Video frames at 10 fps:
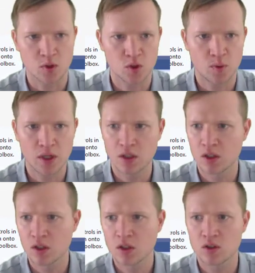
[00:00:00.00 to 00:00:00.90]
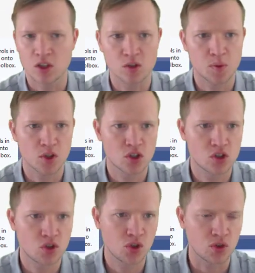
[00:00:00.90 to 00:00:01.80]
box 1, text
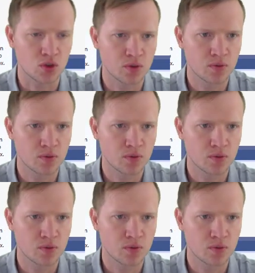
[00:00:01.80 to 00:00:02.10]
box 2.